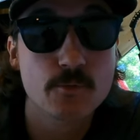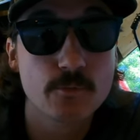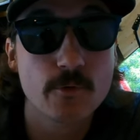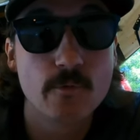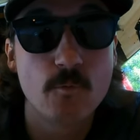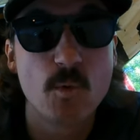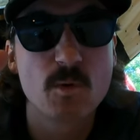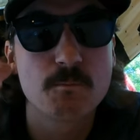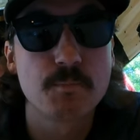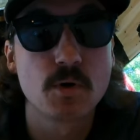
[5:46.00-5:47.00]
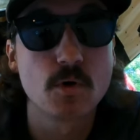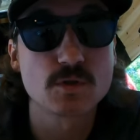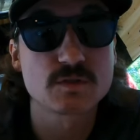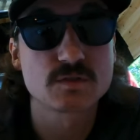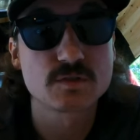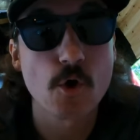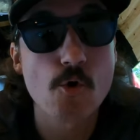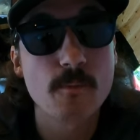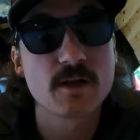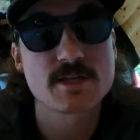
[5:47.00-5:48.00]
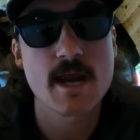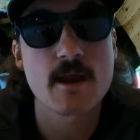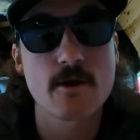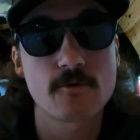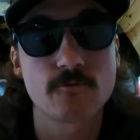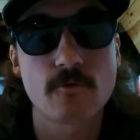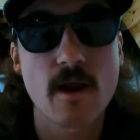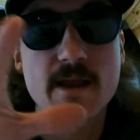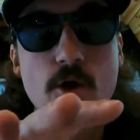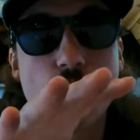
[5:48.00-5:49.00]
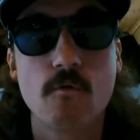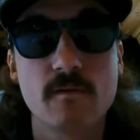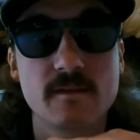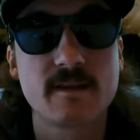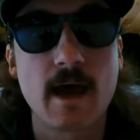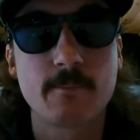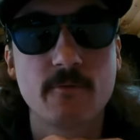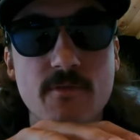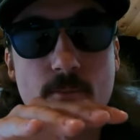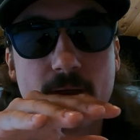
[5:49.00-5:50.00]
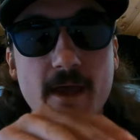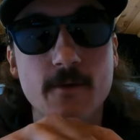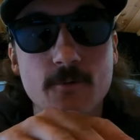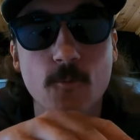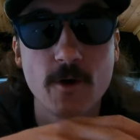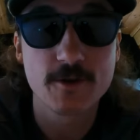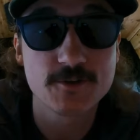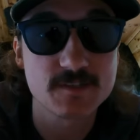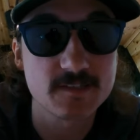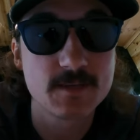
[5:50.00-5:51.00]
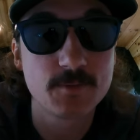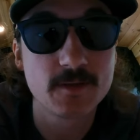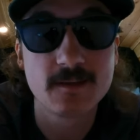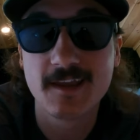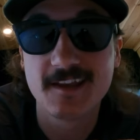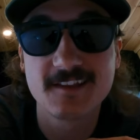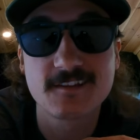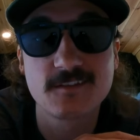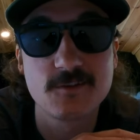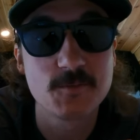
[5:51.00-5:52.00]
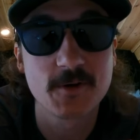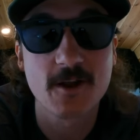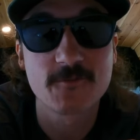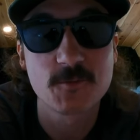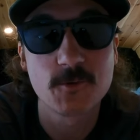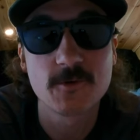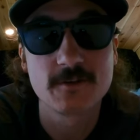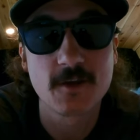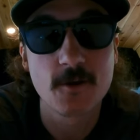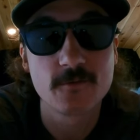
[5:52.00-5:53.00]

in the roof will pull so much air right over the top of the bed where you're sleeping, and it's super comfortable and